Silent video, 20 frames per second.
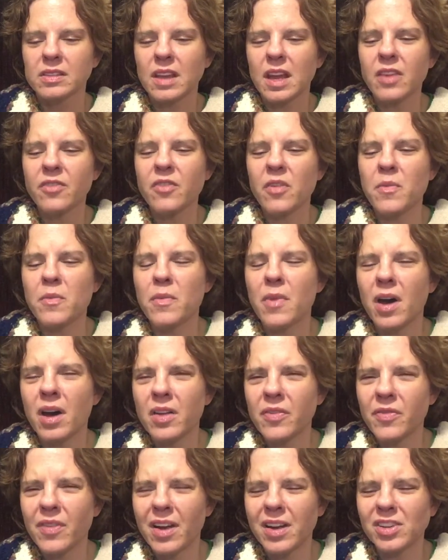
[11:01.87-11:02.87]
kind of a
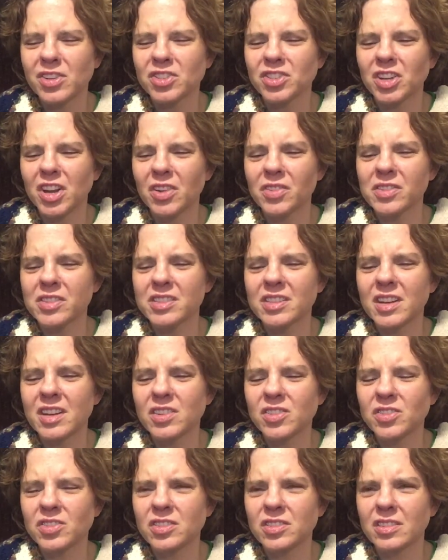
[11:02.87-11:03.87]
modified shell
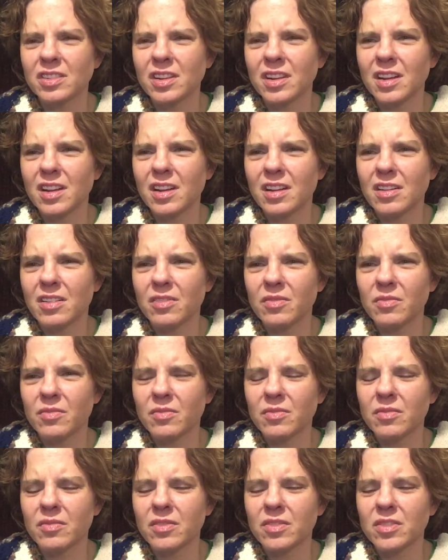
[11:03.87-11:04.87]
stitch,
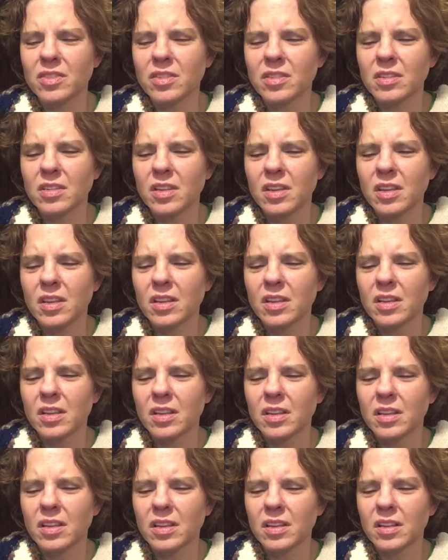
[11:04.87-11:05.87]

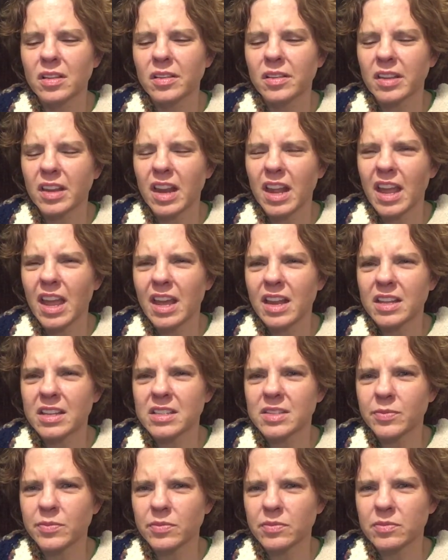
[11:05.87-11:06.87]
but I added
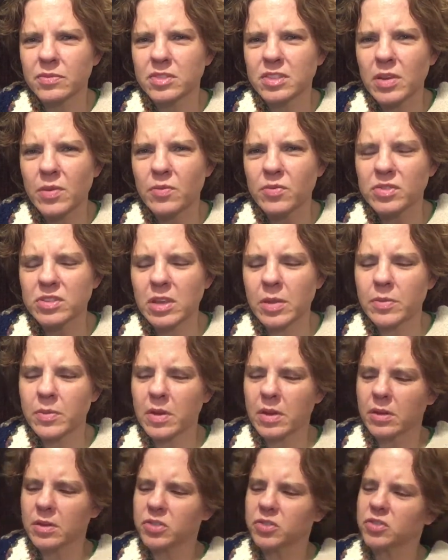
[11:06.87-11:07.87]
something
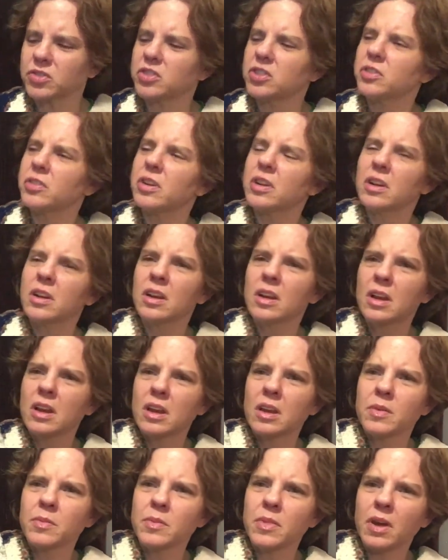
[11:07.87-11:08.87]
extra to it.
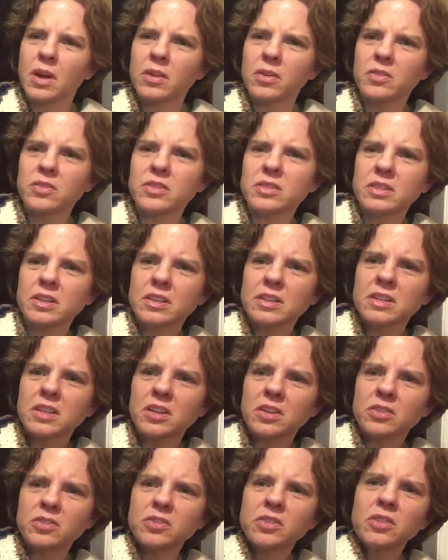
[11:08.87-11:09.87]
But you just
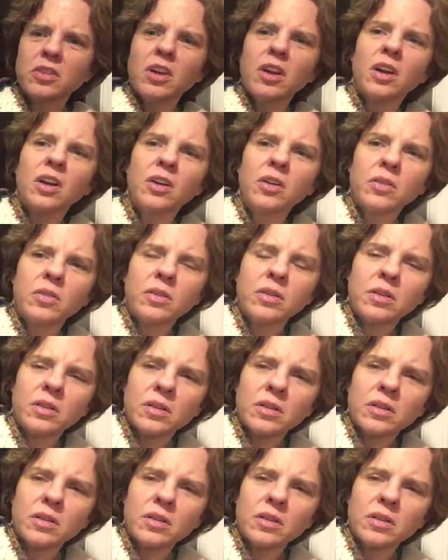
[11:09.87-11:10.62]
continue to go